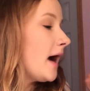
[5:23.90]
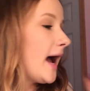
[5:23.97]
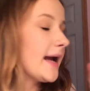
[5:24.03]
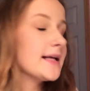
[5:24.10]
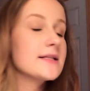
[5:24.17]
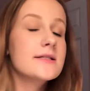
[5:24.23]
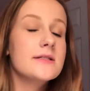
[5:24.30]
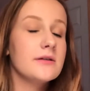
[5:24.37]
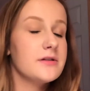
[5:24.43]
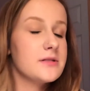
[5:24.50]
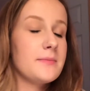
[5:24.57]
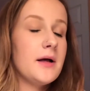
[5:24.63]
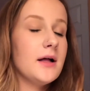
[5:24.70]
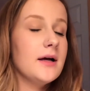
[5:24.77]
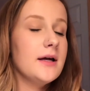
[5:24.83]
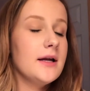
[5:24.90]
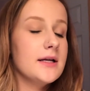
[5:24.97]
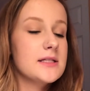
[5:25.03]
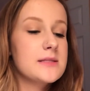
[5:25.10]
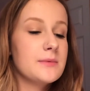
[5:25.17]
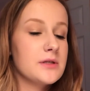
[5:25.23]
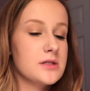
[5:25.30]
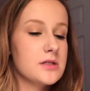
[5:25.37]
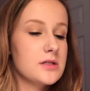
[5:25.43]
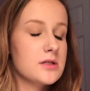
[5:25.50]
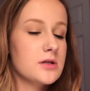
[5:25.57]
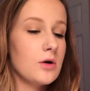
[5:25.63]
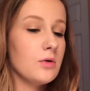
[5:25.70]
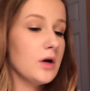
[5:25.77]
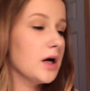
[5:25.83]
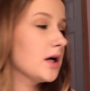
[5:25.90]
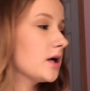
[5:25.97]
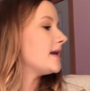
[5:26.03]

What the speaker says: I can still smell it and it smells so good.